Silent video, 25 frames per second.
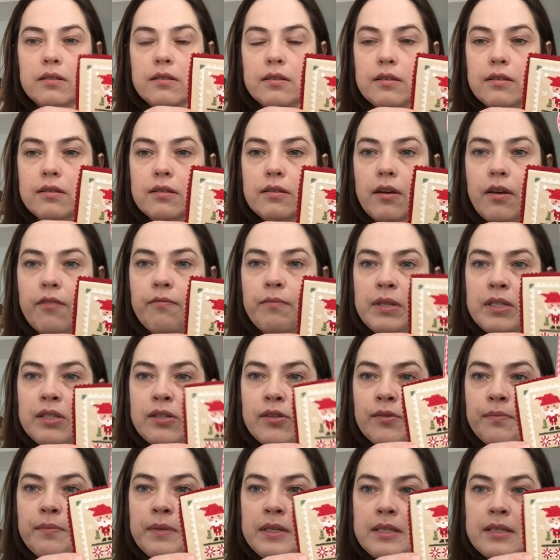So I have
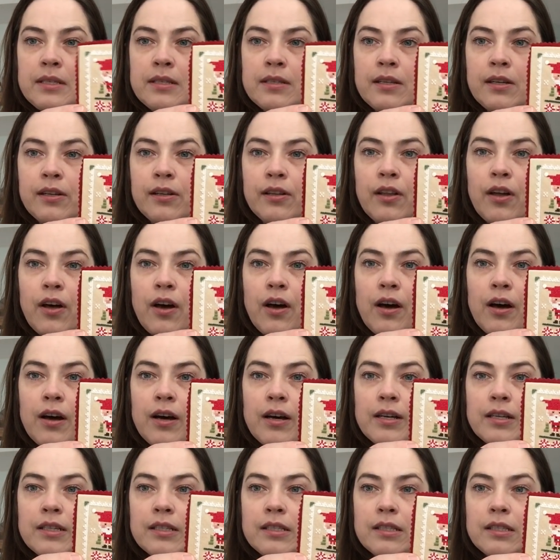Mr. and Mrs.
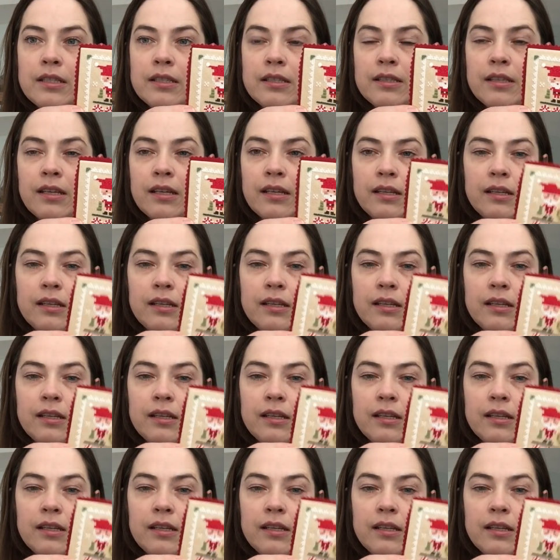Claus,